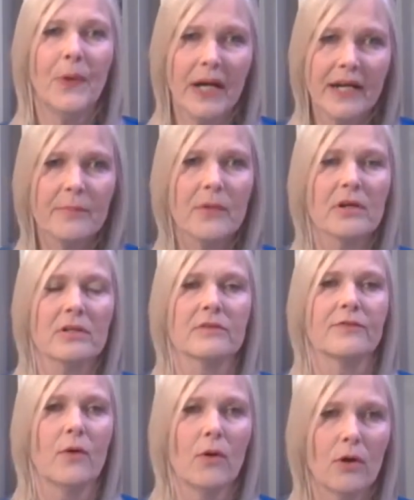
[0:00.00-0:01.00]
pretty much
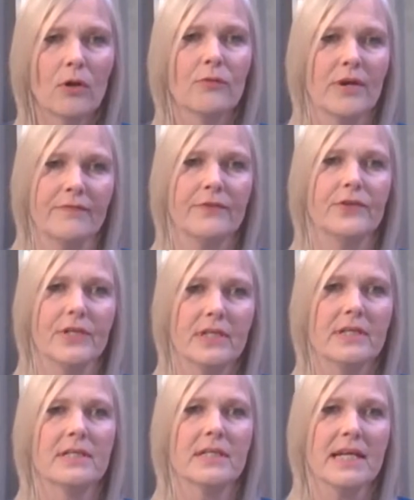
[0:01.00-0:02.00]
for all
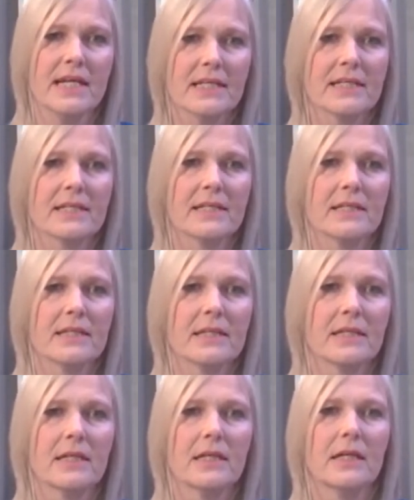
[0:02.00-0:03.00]
refugees is
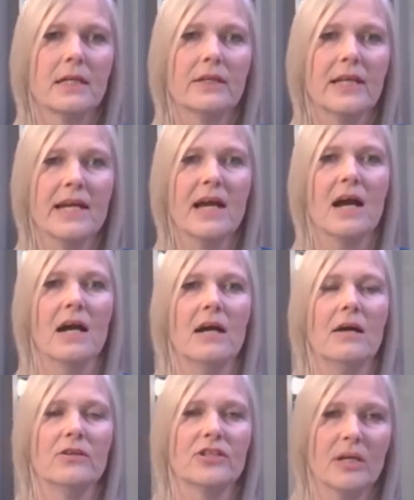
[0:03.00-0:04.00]
they
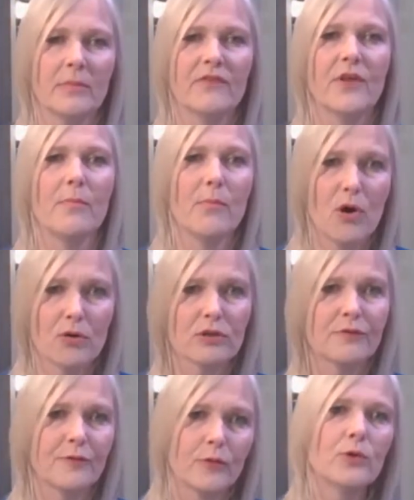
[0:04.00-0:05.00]
are some of the
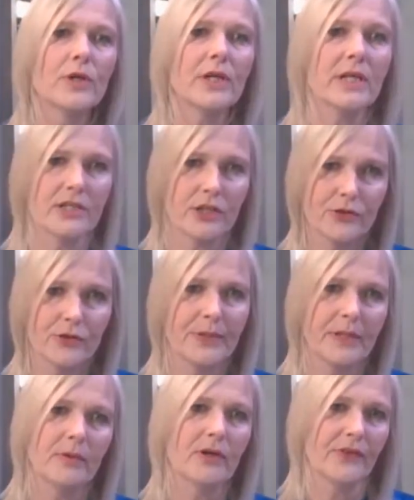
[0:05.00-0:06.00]
most food insecure
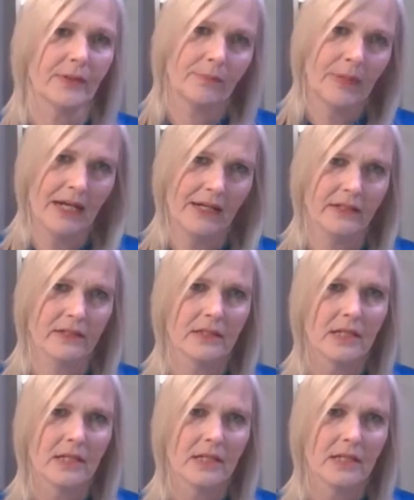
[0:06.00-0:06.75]
people on the planet.